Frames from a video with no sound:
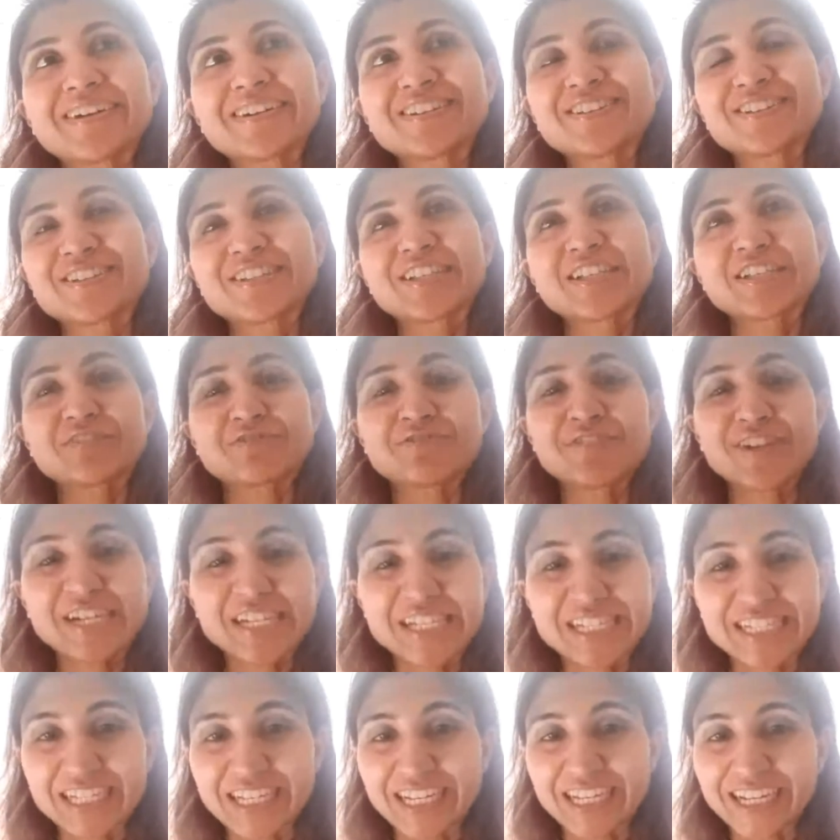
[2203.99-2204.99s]
just his
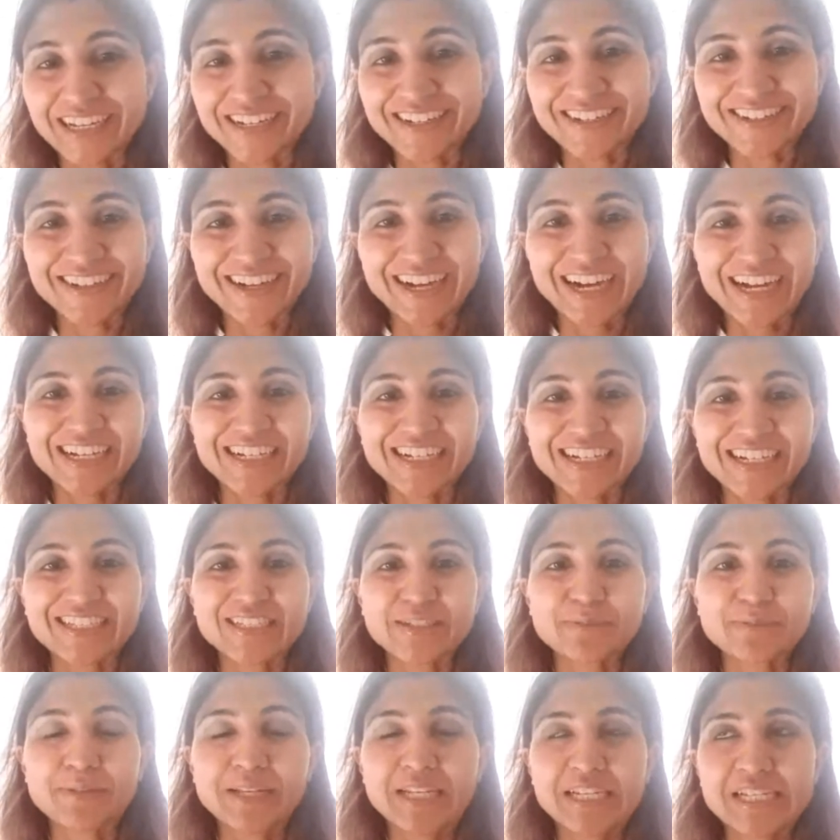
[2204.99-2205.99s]
writing and his
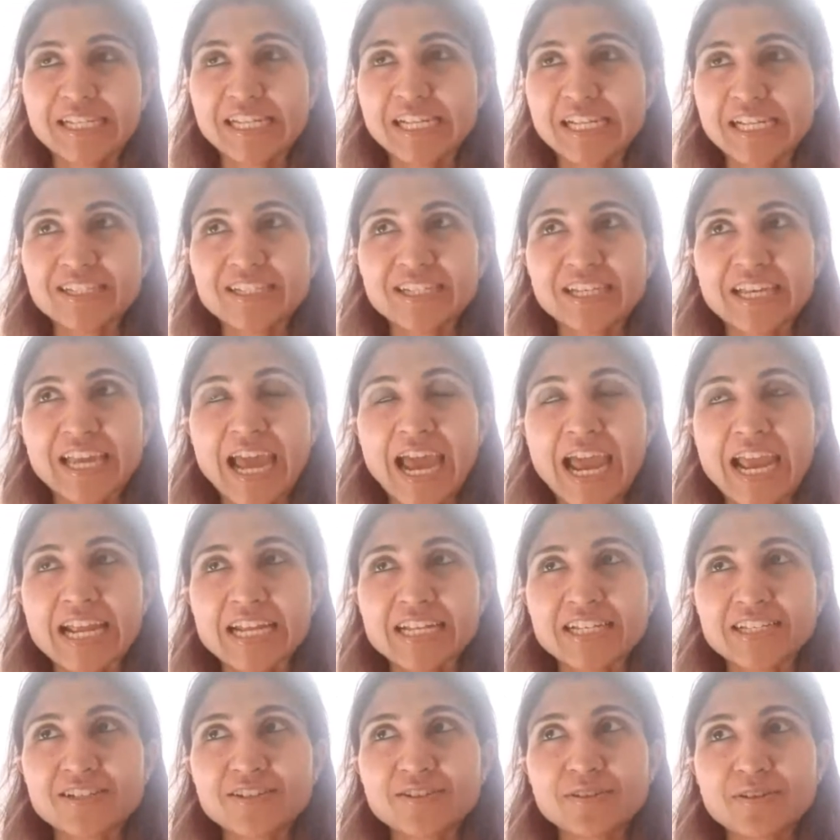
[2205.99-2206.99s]
ability to get
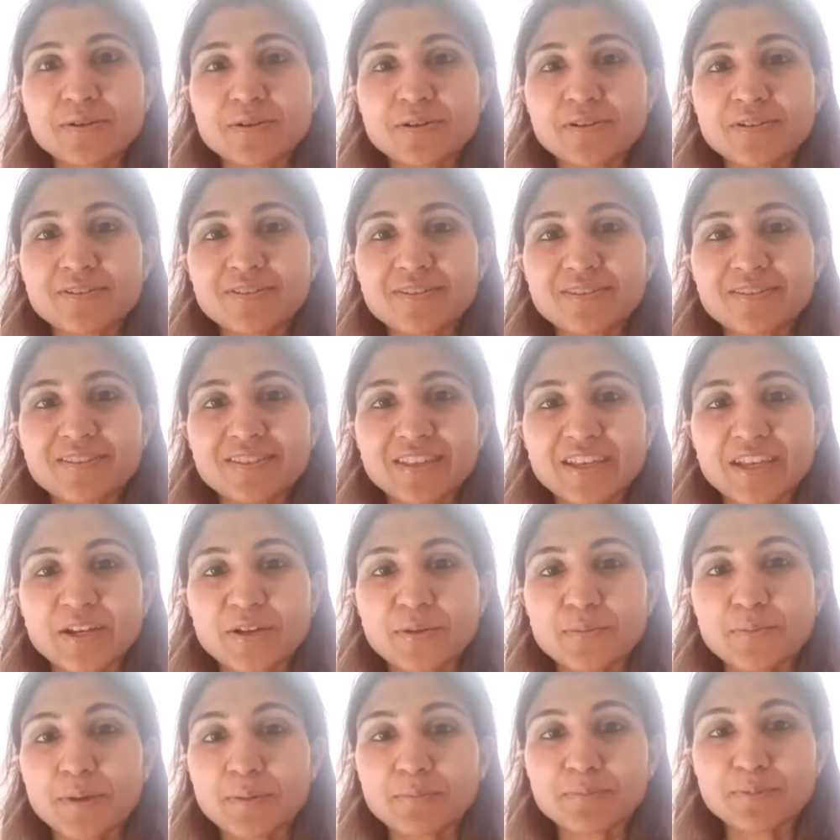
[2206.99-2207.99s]
into the, you
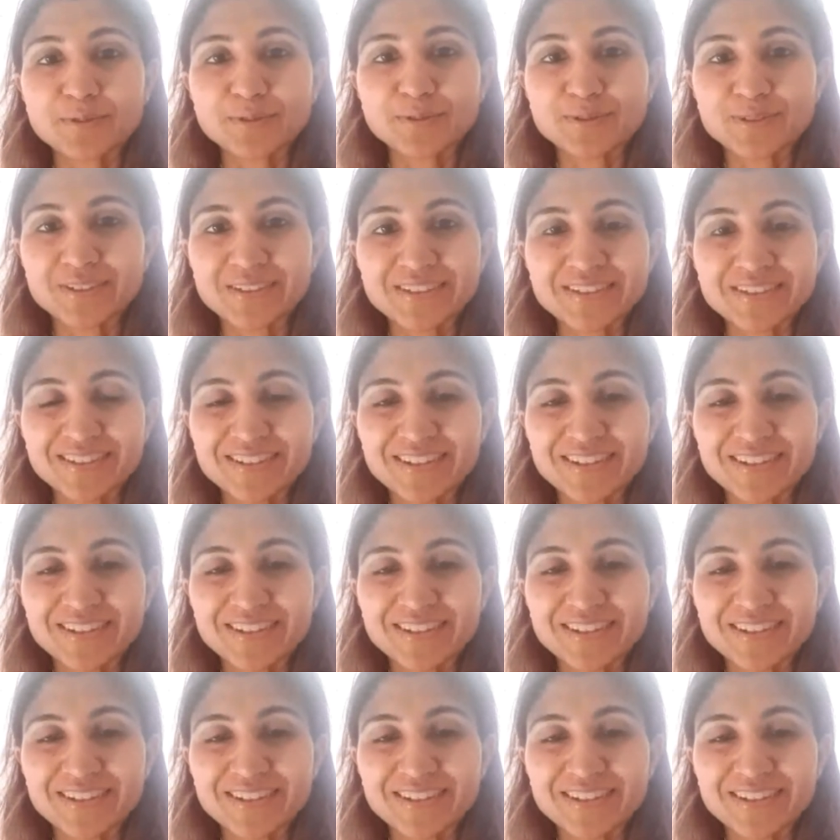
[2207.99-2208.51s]
know, people's.